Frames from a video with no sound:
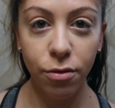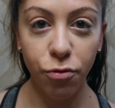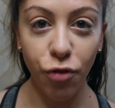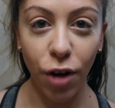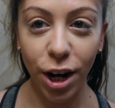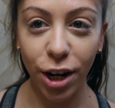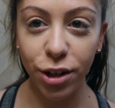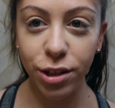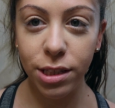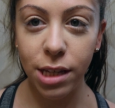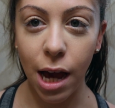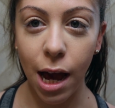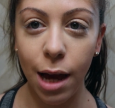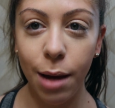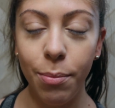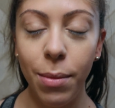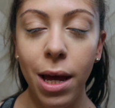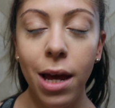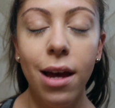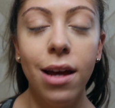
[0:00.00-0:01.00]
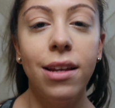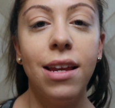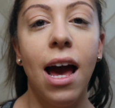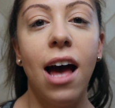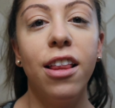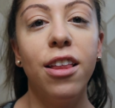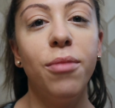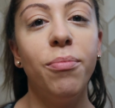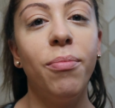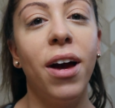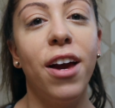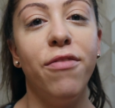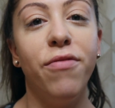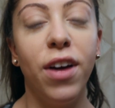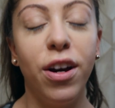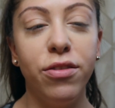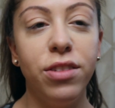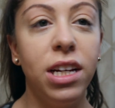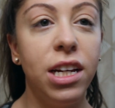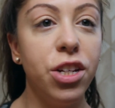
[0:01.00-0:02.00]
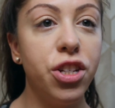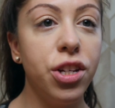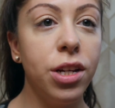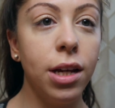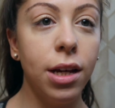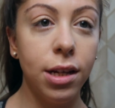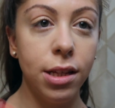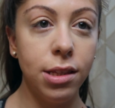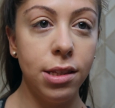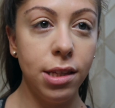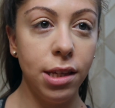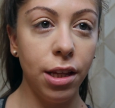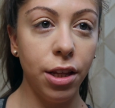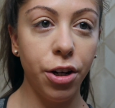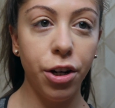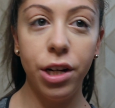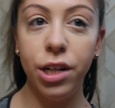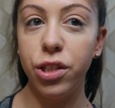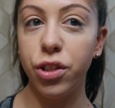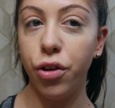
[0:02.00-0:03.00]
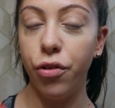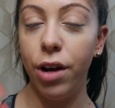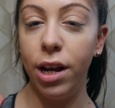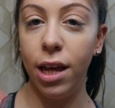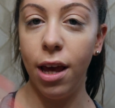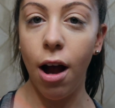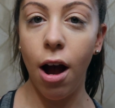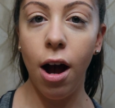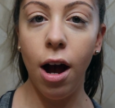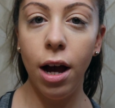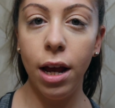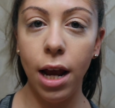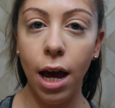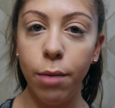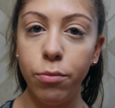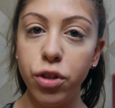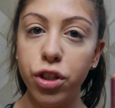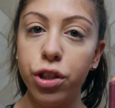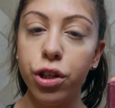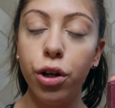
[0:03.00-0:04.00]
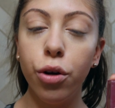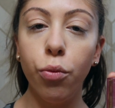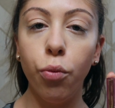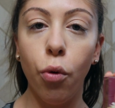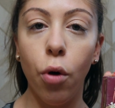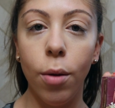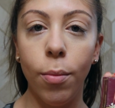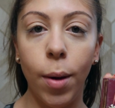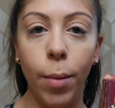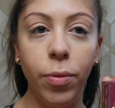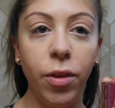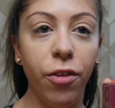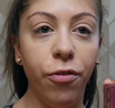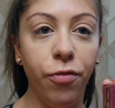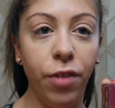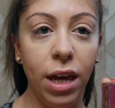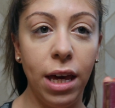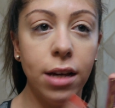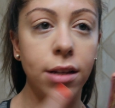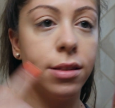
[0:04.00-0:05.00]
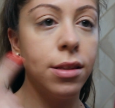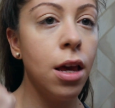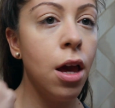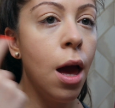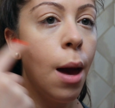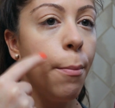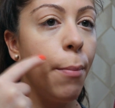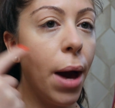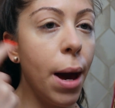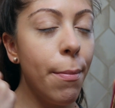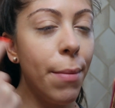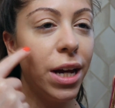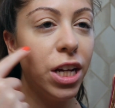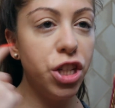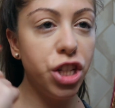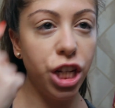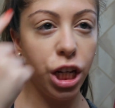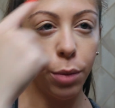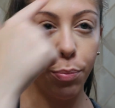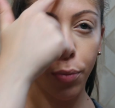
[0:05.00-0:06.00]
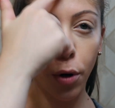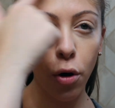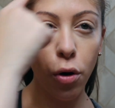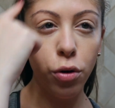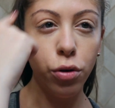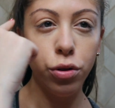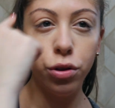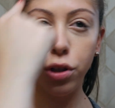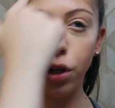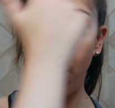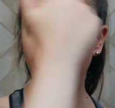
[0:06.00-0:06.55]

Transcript: record time. Now that my foundation and concealer is already on, I'm just gonna warm up the face by my cheekbones,